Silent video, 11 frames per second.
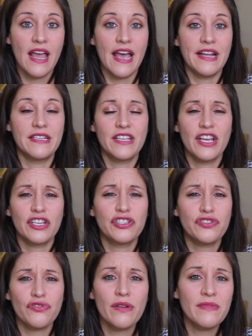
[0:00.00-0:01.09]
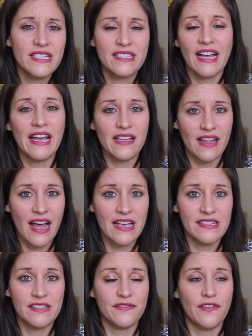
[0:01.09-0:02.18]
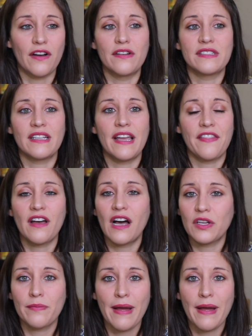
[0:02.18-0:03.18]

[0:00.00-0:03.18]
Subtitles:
It is extremely stylized as far as like the color